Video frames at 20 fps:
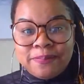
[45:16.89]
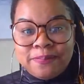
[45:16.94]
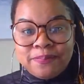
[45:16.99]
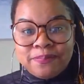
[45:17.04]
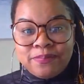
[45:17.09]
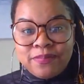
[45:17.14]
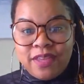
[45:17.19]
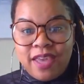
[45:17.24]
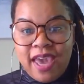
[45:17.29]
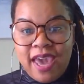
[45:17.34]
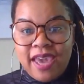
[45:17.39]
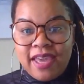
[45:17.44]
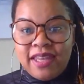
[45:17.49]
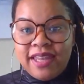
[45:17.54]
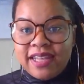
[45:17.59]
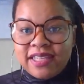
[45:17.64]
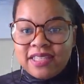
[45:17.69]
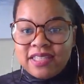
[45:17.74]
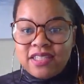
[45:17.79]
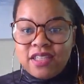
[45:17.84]
Okay,
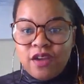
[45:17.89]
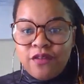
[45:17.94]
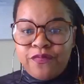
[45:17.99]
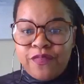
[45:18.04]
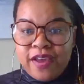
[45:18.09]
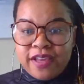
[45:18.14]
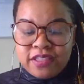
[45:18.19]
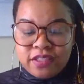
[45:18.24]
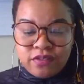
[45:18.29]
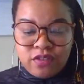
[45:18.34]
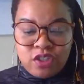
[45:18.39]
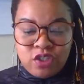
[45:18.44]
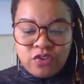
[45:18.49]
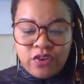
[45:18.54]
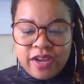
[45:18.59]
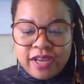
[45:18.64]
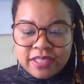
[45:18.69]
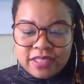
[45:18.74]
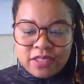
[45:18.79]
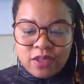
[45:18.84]
lessens the effects of
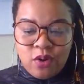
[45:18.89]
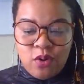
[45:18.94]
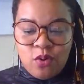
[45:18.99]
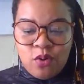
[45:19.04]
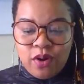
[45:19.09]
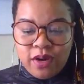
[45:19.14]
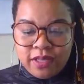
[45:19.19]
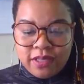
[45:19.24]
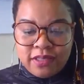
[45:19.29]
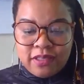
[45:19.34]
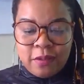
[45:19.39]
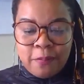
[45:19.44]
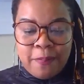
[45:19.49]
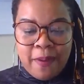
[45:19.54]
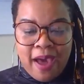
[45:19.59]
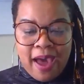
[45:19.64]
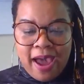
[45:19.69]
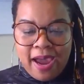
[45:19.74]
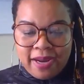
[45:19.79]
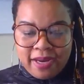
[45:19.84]
stress on the
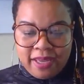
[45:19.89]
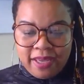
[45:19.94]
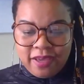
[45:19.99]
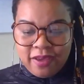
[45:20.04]
body.